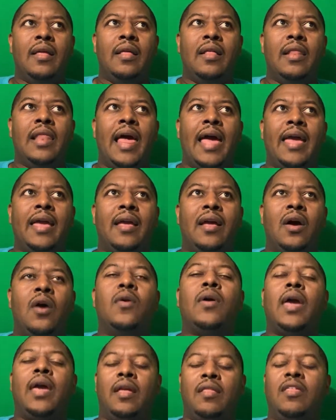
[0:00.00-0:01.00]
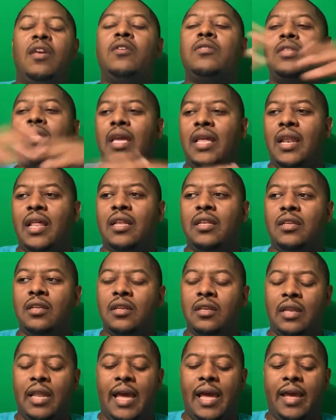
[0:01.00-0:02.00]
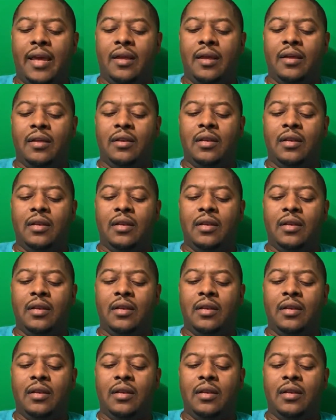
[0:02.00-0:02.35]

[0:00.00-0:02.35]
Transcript: like, okay, they're saying that, like,